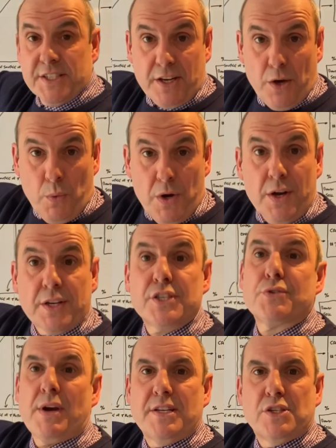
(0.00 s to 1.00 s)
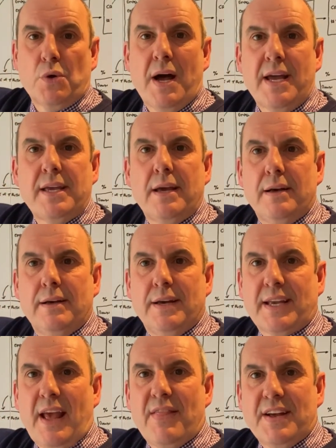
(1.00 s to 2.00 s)
going to work straight away.
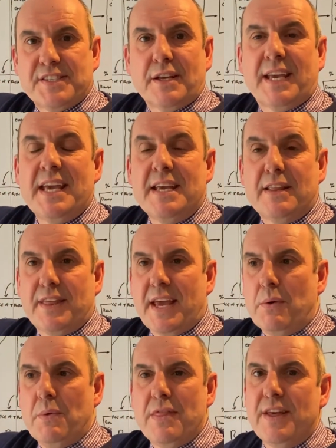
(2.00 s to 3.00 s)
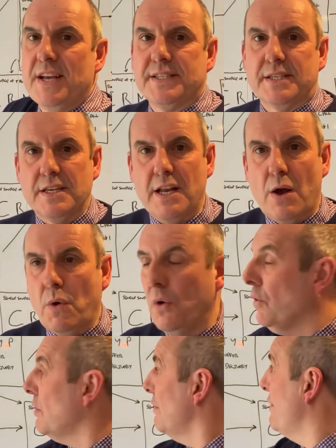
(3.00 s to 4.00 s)
Again, that's the key thing with this. All of